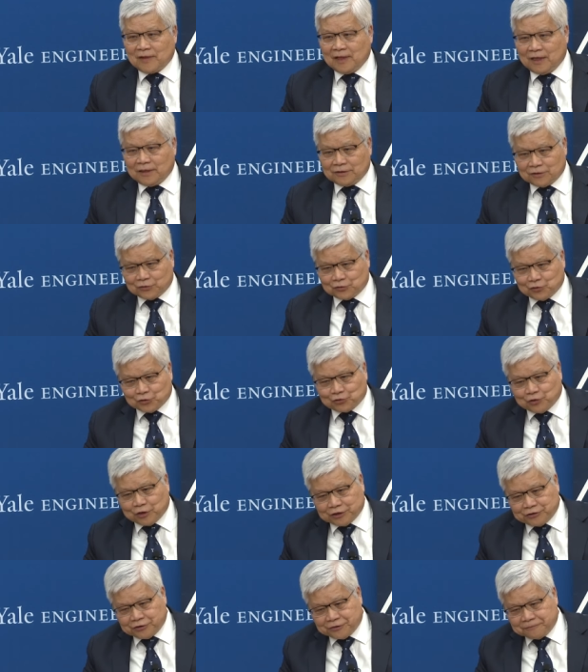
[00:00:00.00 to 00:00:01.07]
That's a good
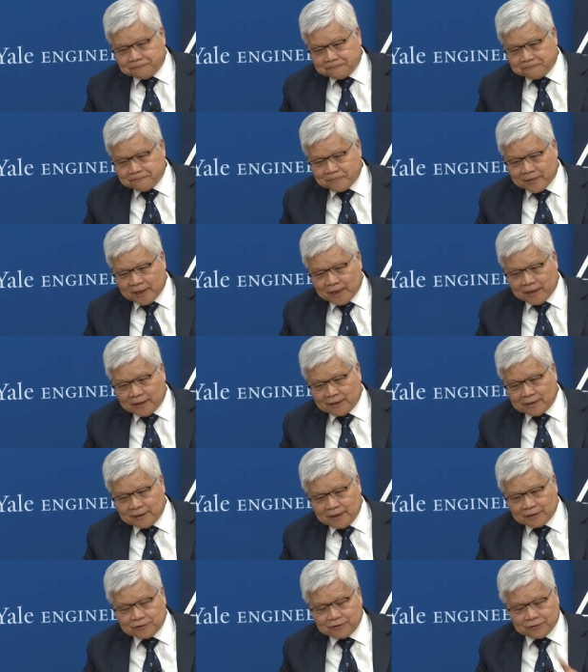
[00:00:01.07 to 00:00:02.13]
question. Uh,
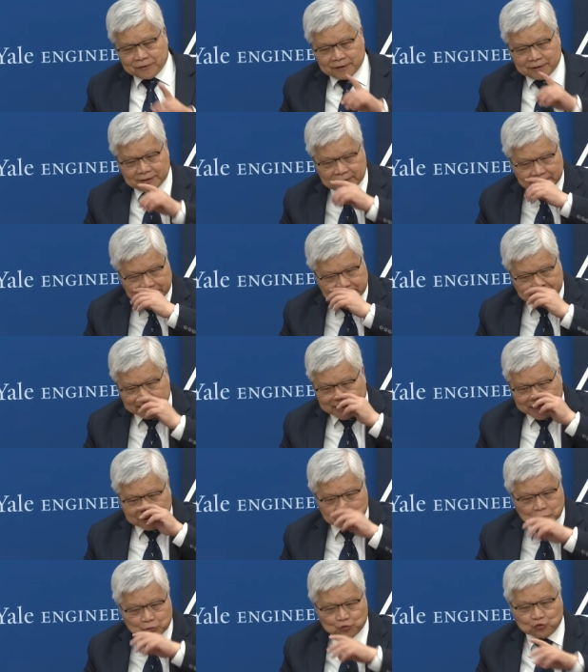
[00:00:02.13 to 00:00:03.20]
actually, there's a
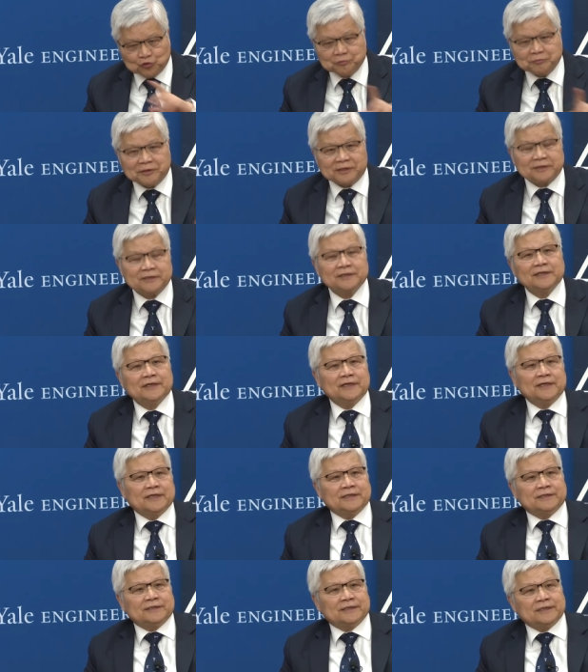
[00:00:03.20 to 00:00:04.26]
lot of rumor
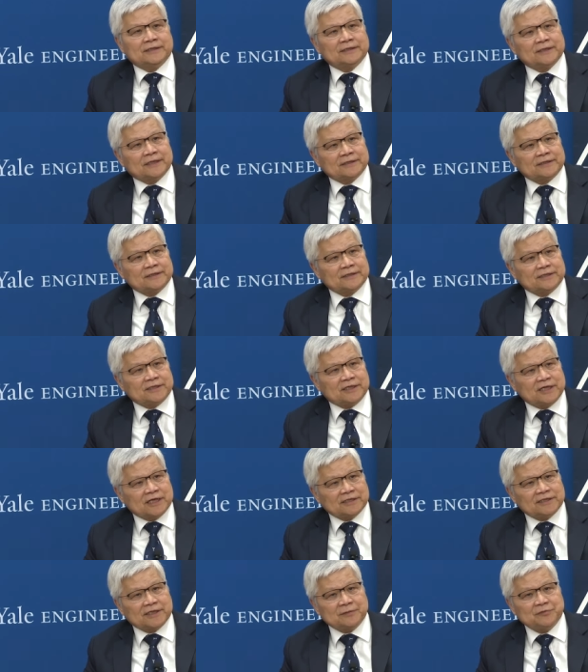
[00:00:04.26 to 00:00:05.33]
say that uh,
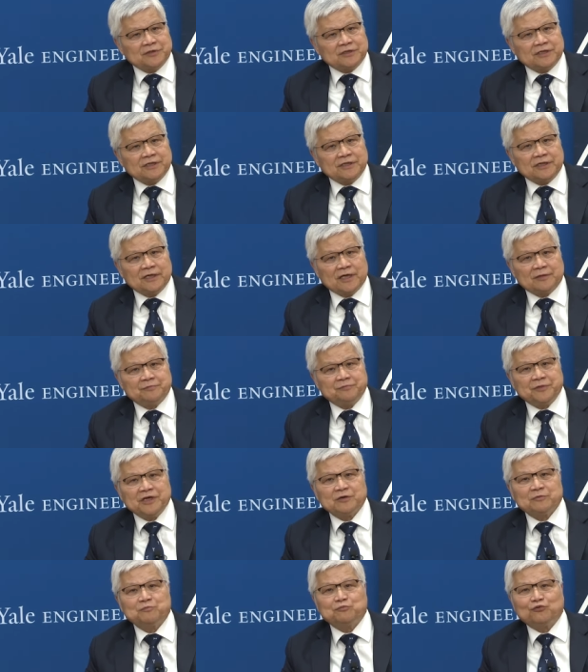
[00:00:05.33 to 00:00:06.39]
TSMC had
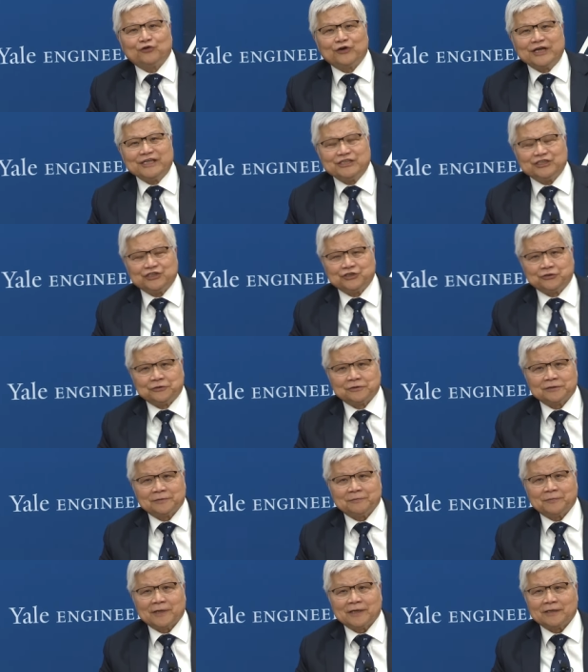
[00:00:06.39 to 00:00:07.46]
been
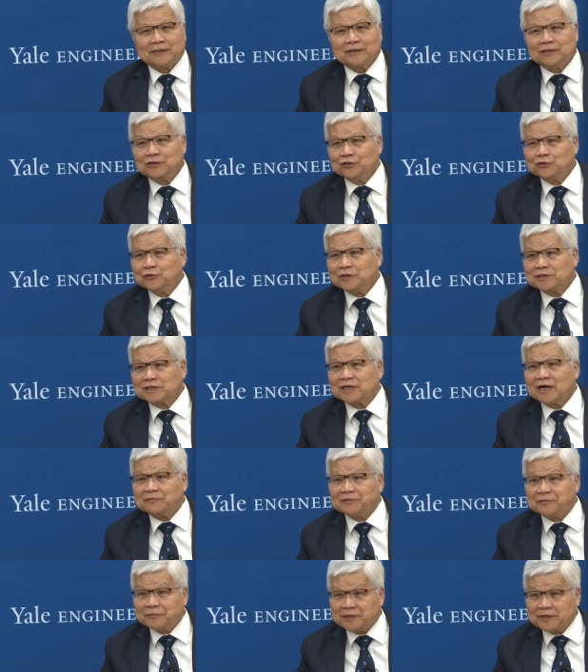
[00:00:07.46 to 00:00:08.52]
pressured by uh, U.S.
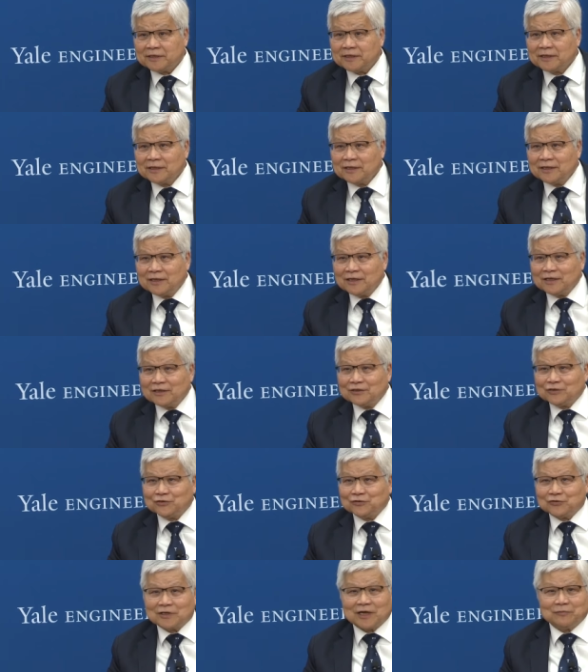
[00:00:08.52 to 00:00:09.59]
government
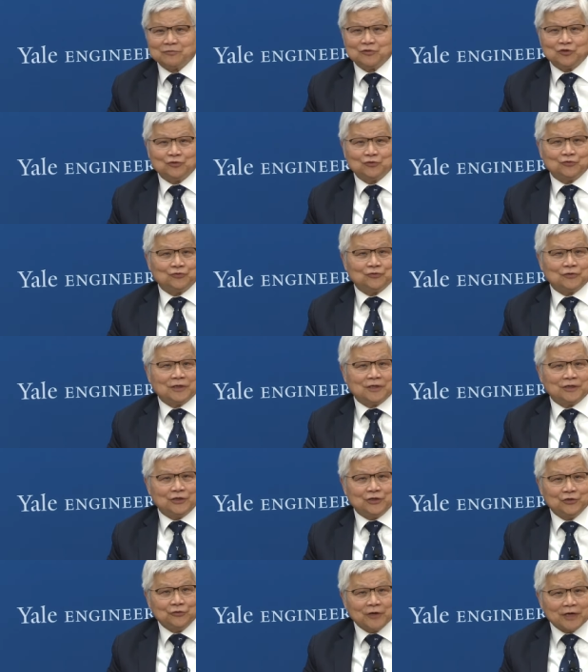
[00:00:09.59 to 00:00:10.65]
to come to
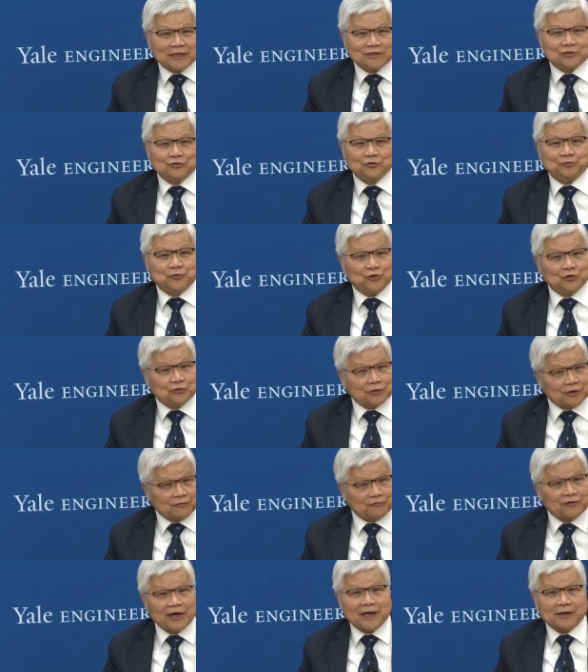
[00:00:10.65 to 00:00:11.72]
U.S. Uh, to build
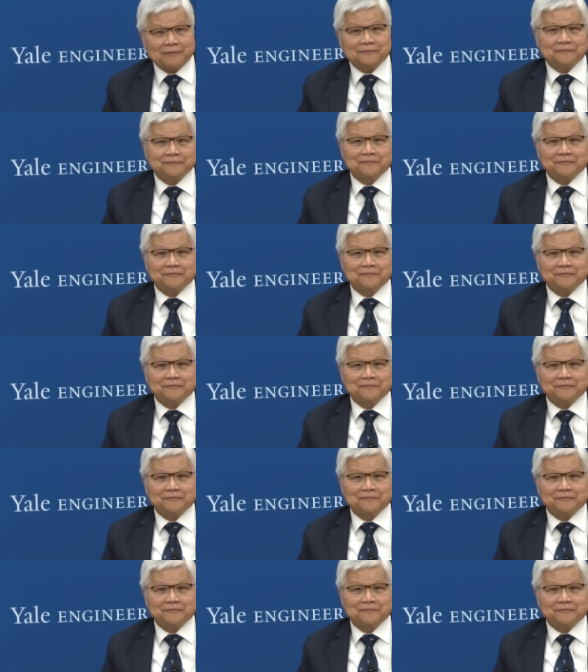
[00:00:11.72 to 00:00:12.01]
a fab.